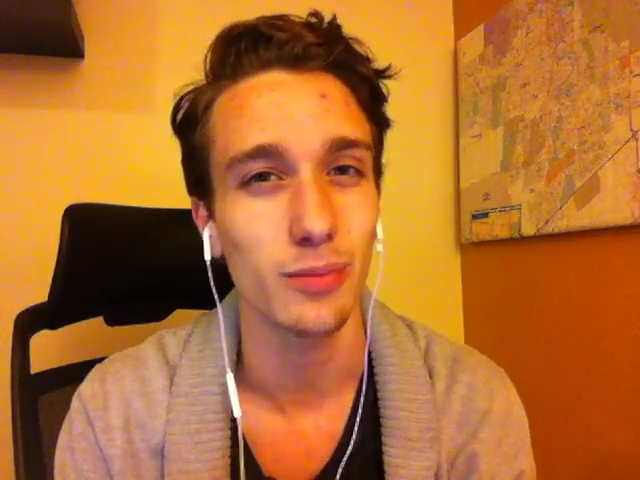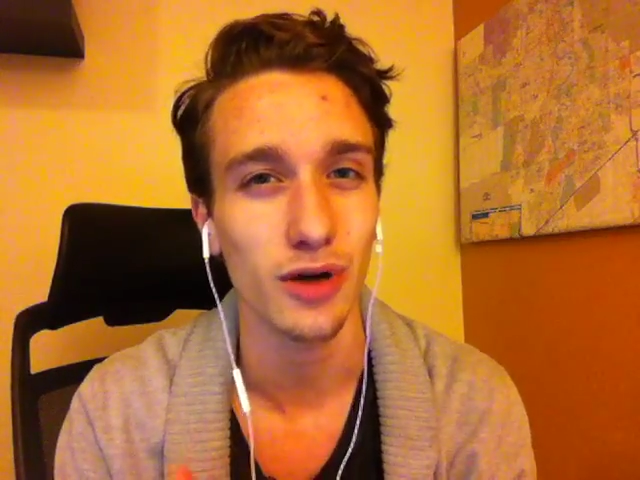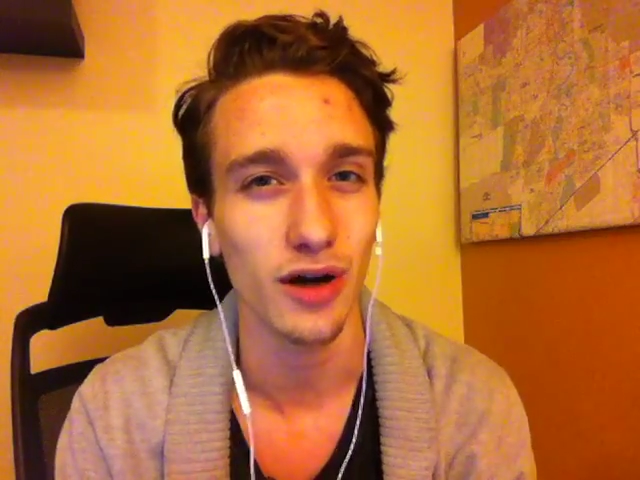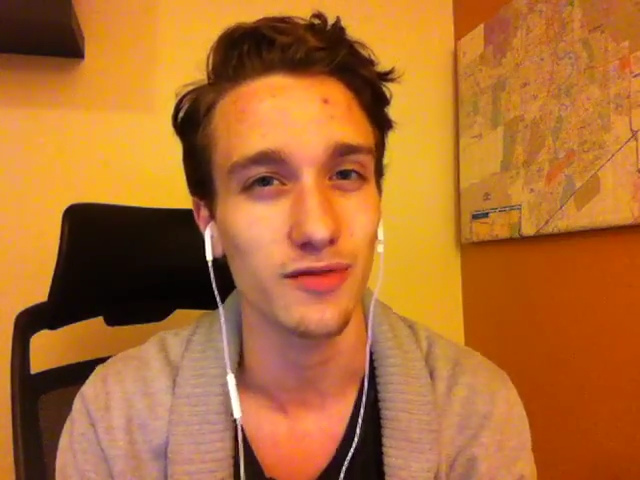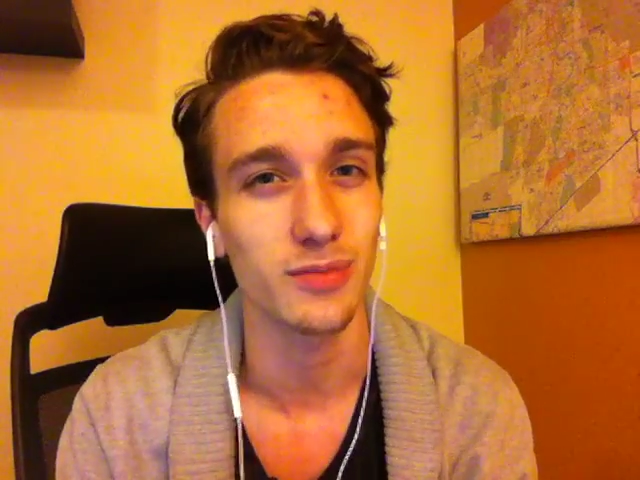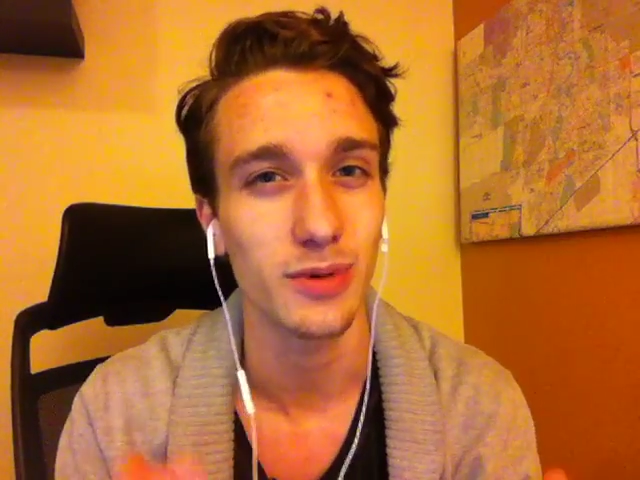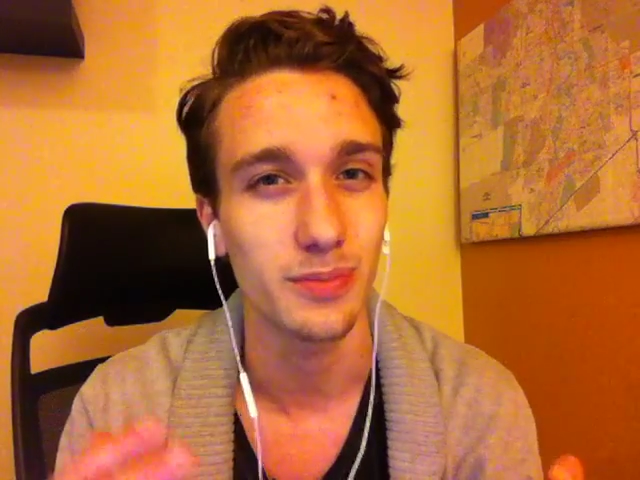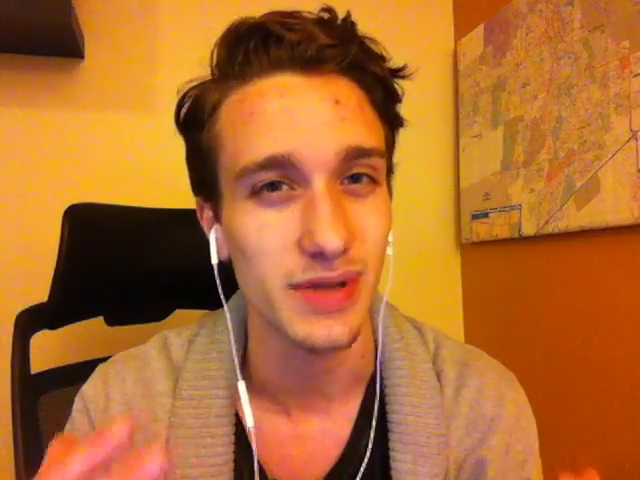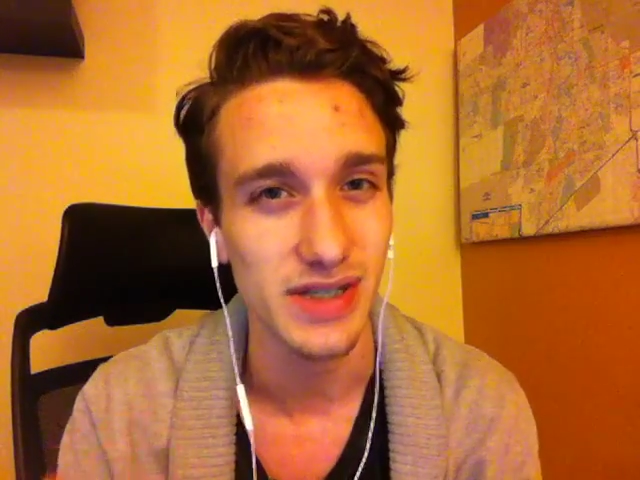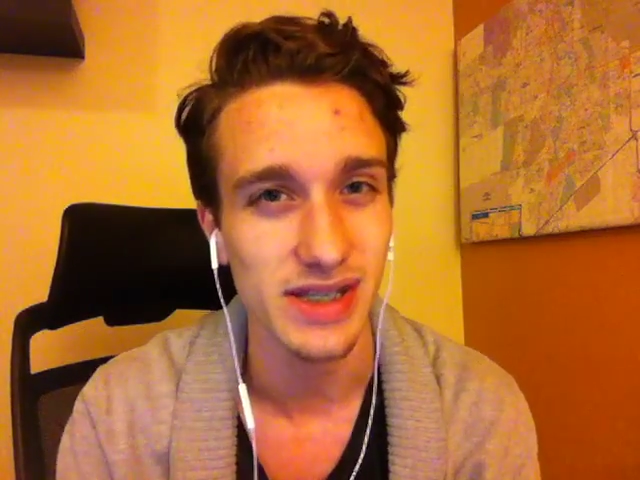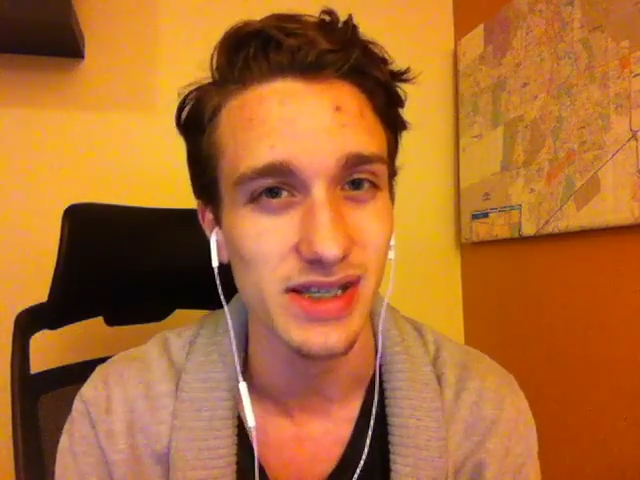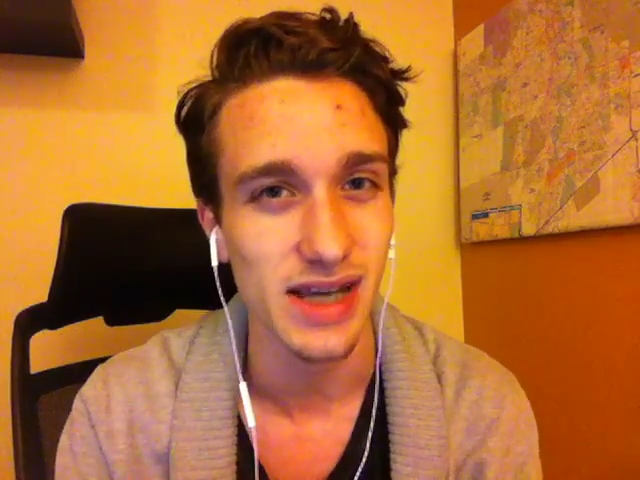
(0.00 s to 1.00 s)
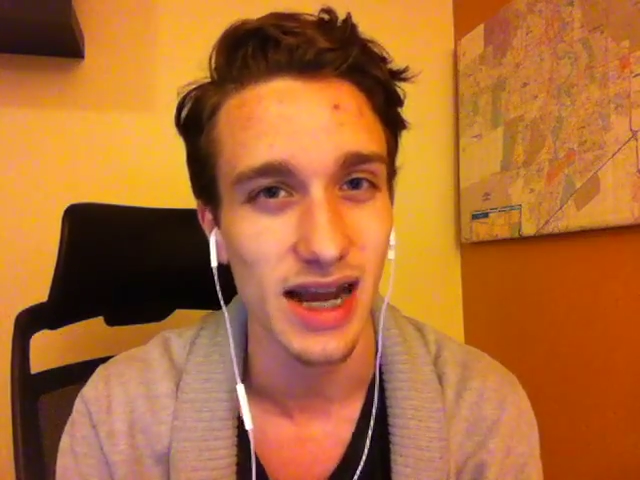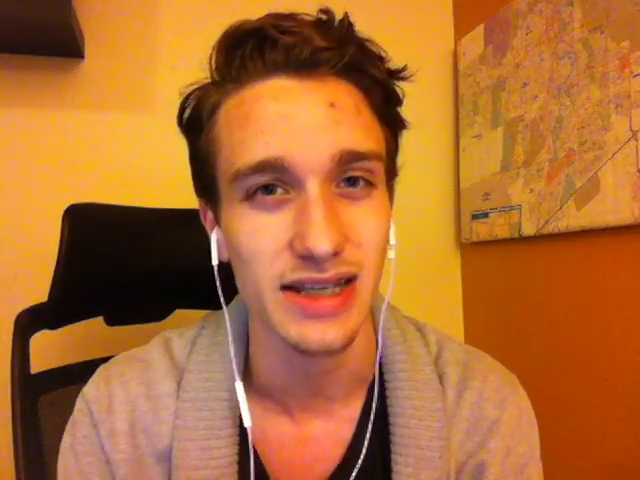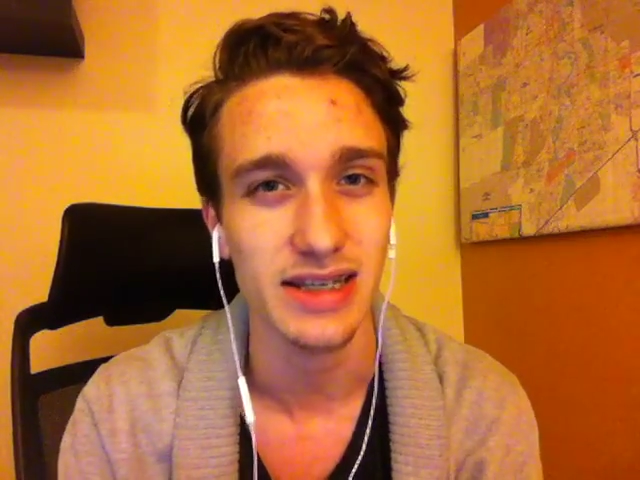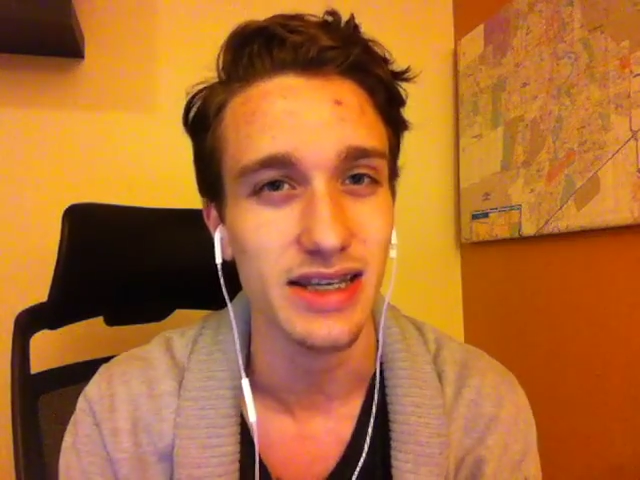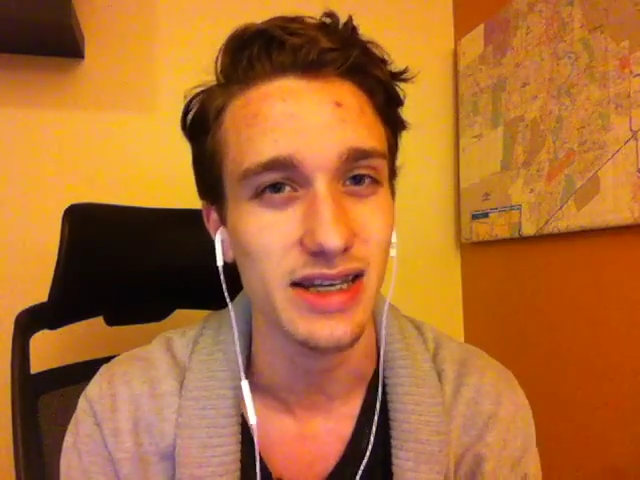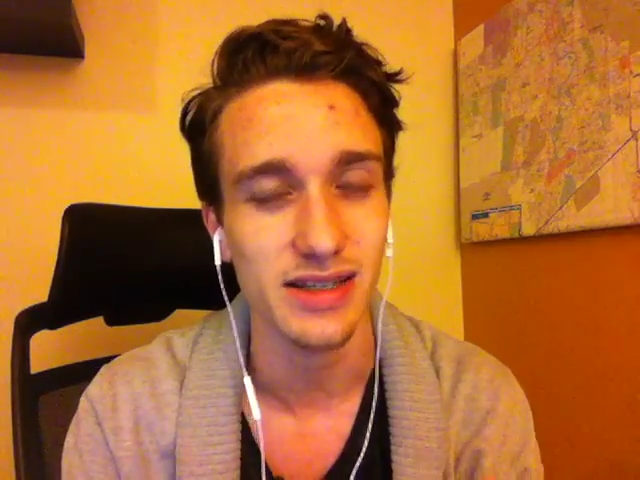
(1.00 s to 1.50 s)
profitable business
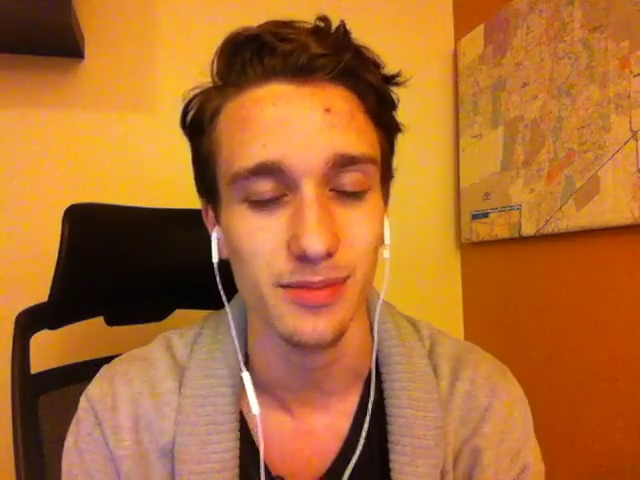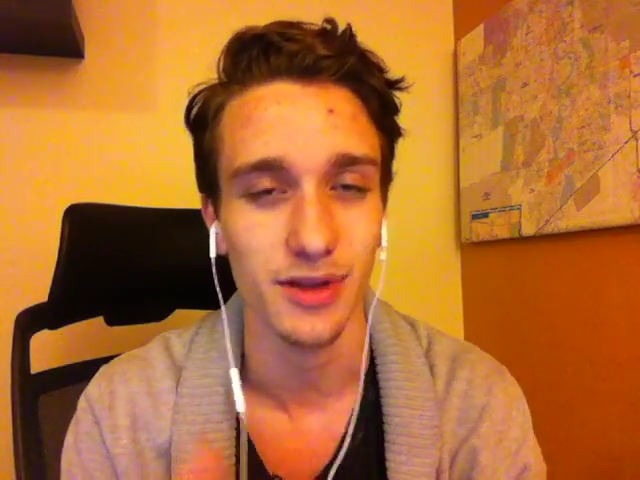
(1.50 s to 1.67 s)
ideas.